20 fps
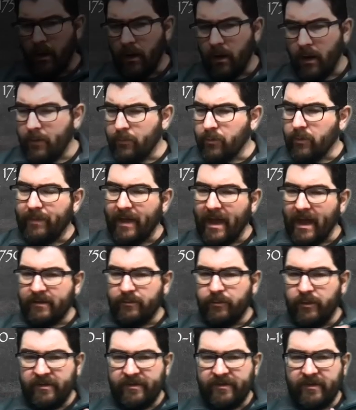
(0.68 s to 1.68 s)
All right, we're
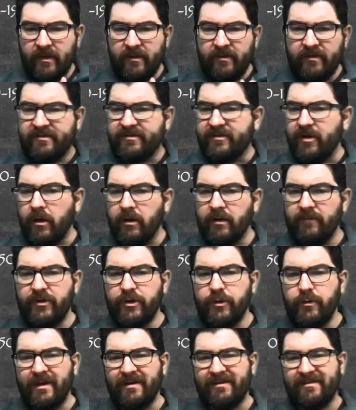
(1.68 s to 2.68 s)
back with the start of
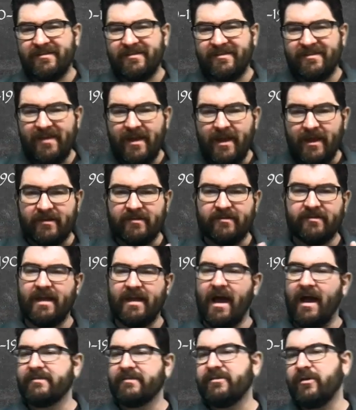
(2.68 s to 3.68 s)
Unit 6,
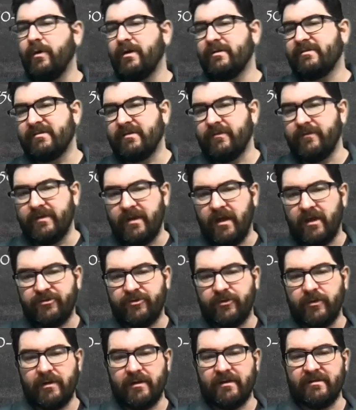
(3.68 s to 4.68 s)
Consequences of
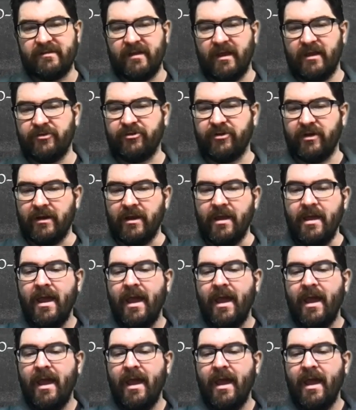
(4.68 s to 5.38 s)
Industrialization.